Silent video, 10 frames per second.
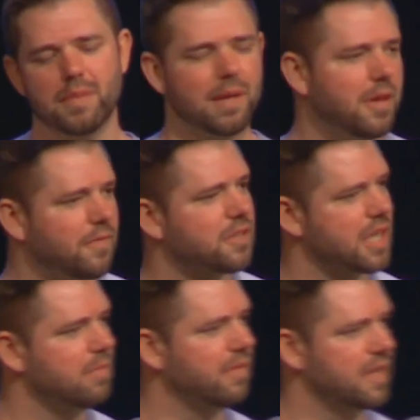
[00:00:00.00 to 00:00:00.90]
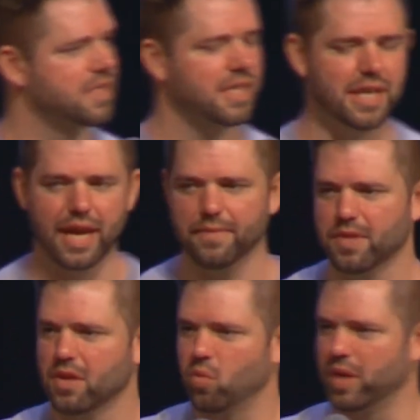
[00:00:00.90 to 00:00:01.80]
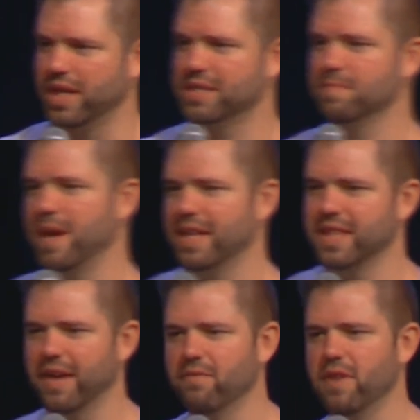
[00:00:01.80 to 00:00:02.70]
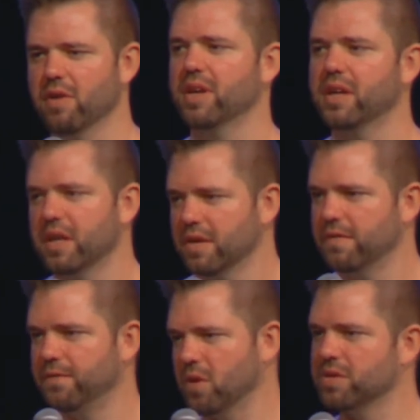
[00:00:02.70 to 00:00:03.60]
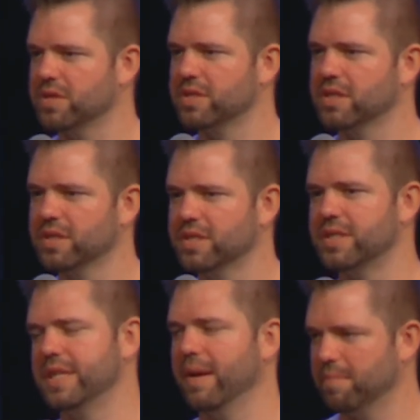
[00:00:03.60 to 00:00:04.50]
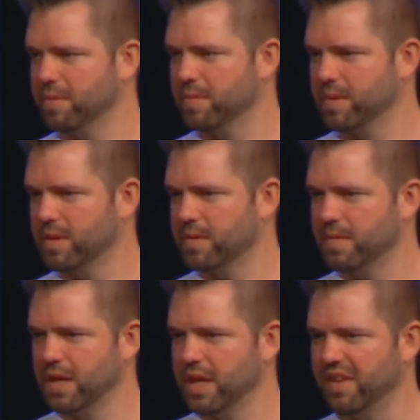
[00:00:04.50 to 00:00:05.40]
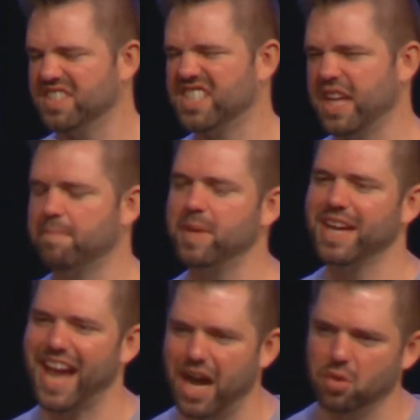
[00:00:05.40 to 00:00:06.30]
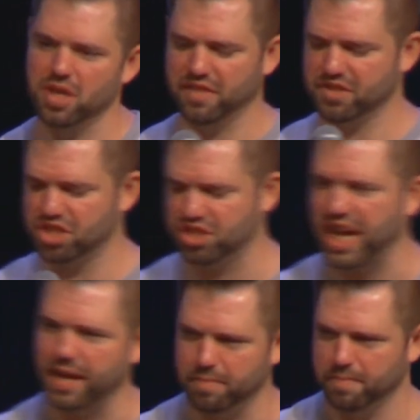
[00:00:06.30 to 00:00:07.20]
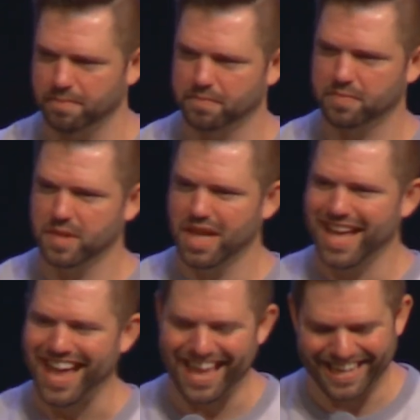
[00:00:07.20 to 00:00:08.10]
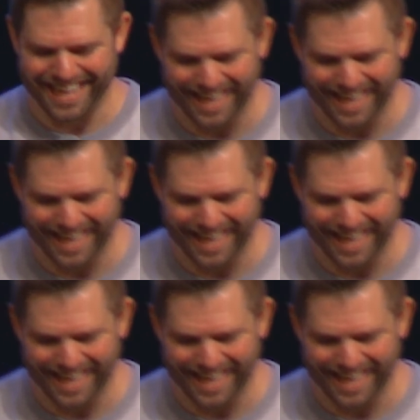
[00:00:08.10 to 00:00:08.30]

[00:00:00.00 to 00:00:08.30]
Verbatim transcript: Maybe for some of us today, we need to make that very first step of stepping out of shame and